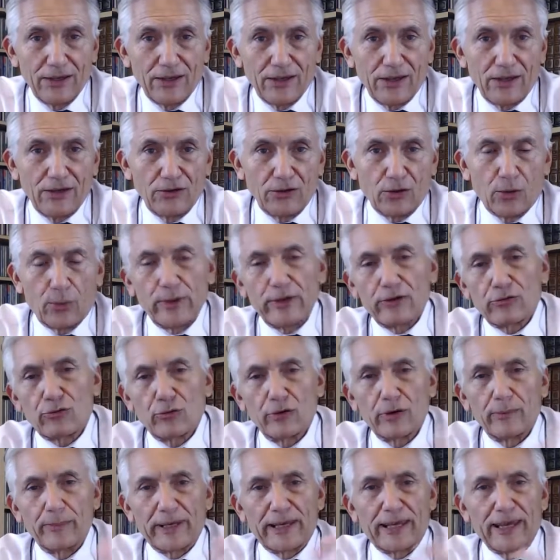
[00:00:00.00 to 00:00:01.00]
You know,
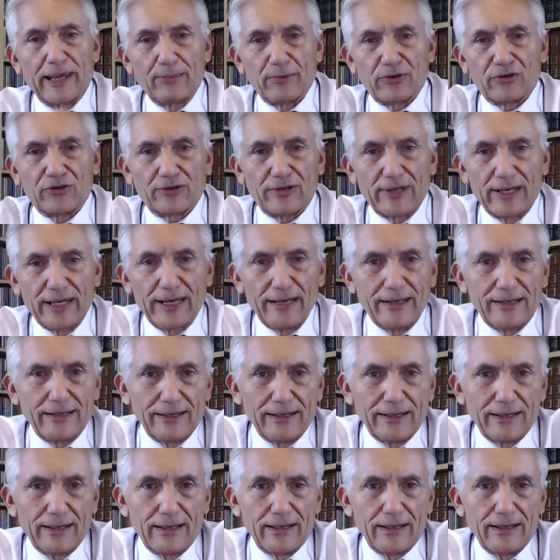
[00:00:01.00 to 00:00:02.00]
Israel became a state
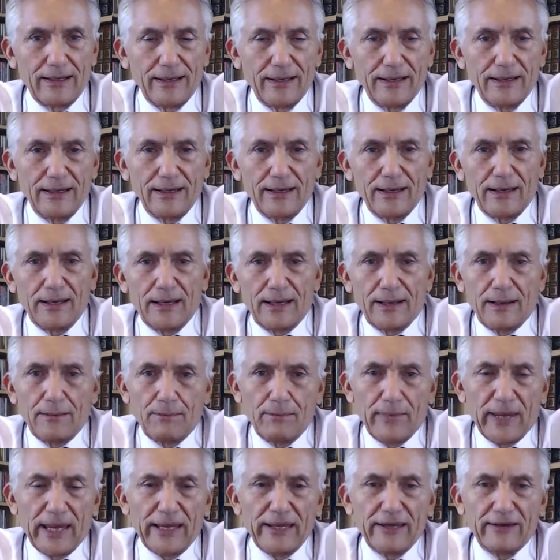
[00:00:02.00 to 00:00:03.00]
in
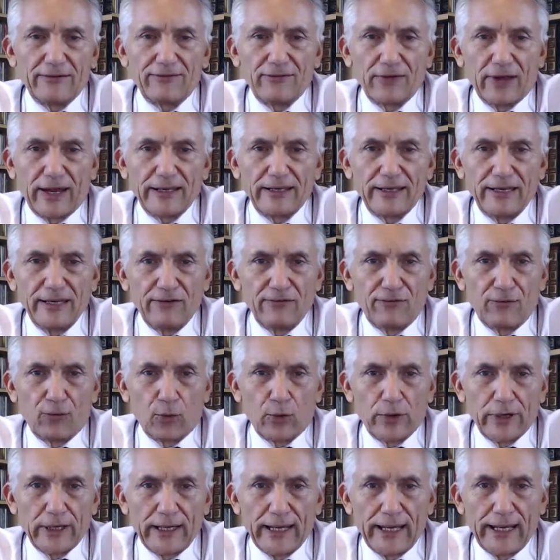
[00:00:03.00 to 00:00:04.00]
May of
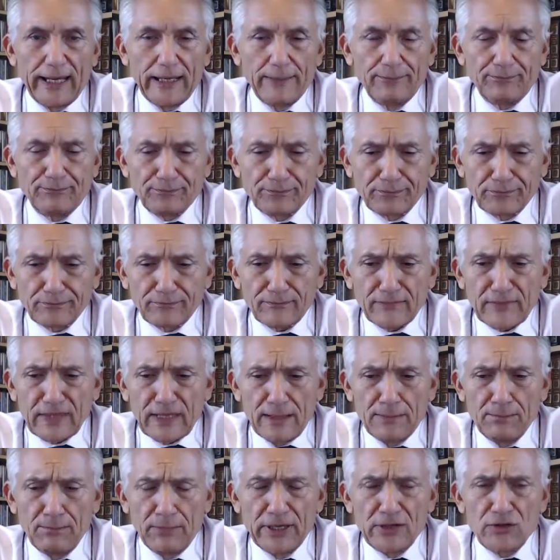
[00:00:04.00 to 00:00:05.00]
1948,
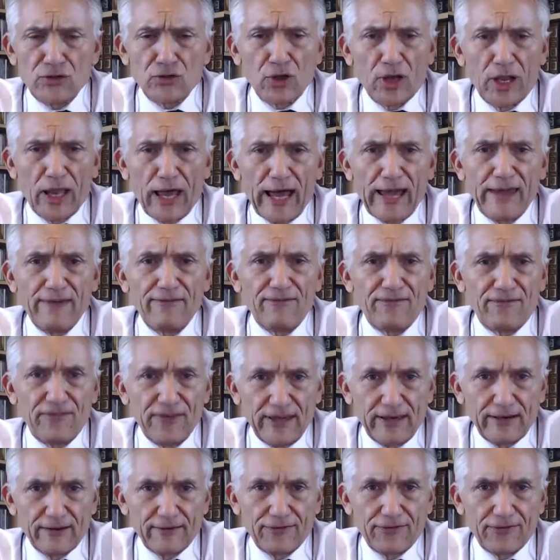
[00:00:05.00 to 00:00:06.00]
but July
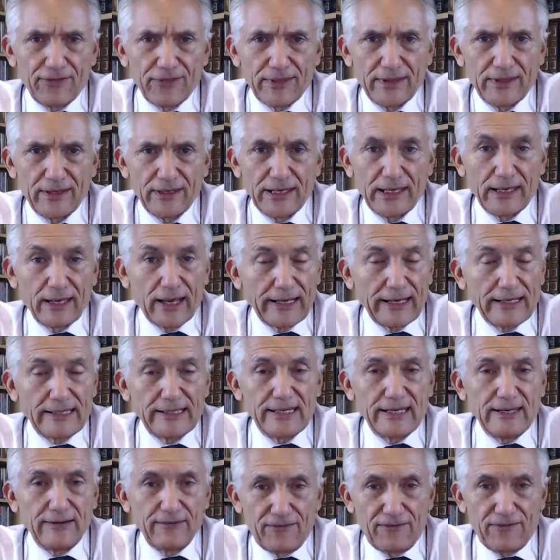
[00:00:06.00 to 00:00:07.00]
5th,
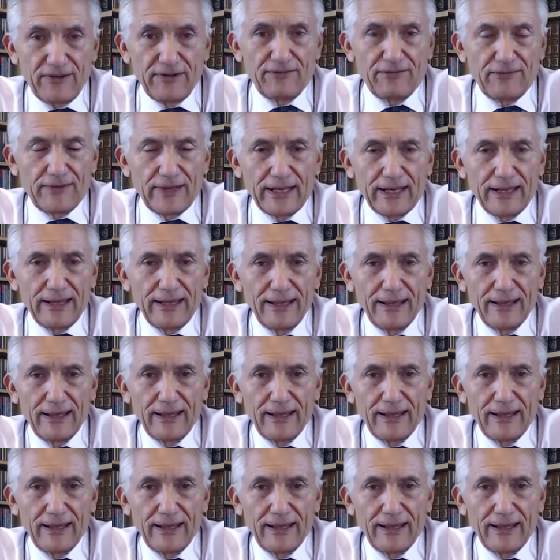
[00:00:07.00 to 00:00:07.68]
1950,